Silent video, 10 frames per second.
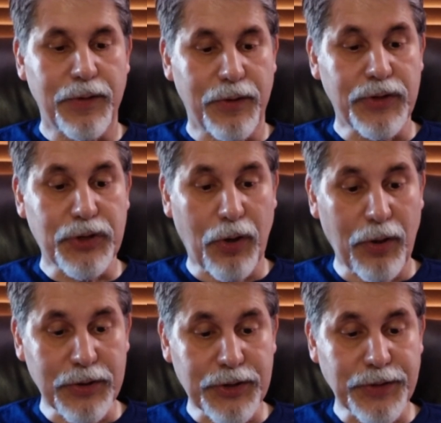the
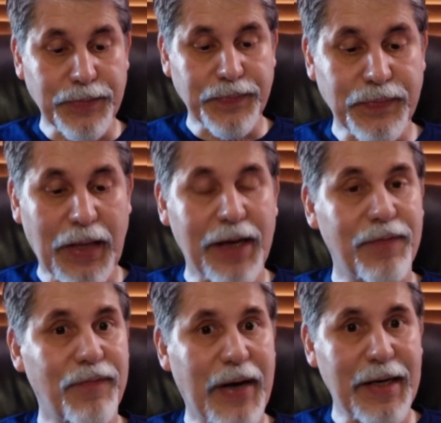church that
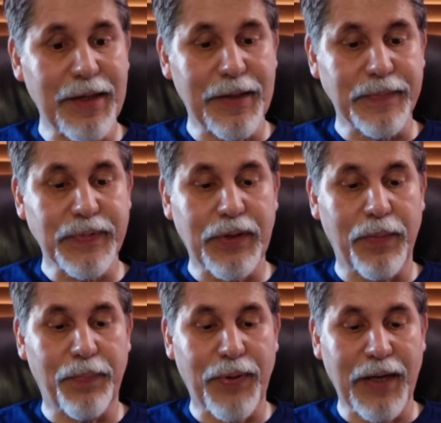invited him
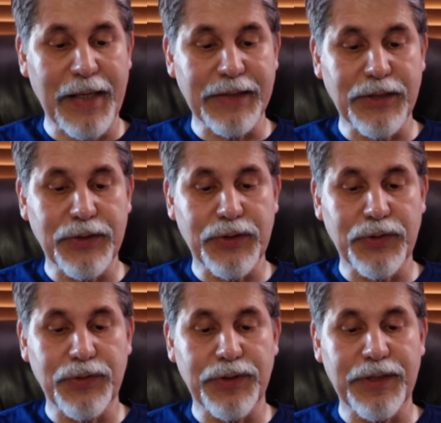complained to
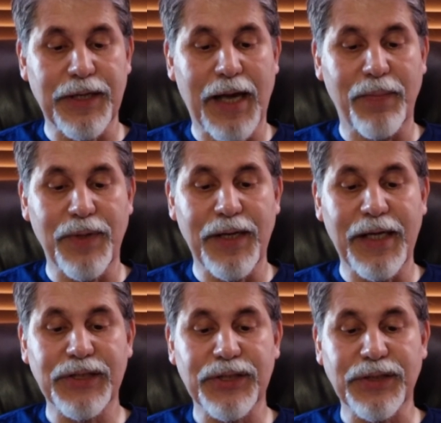the
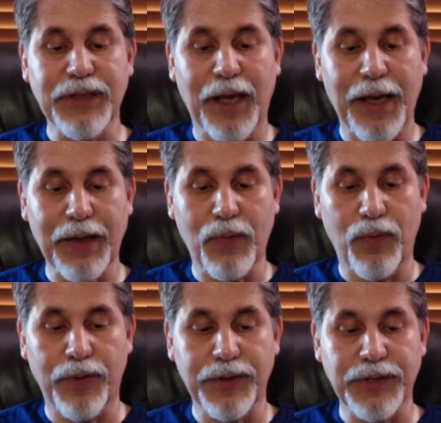denomination's
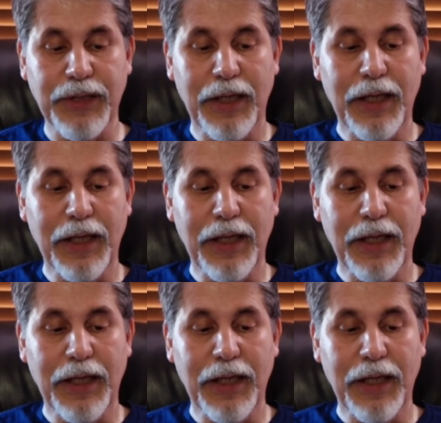headquarters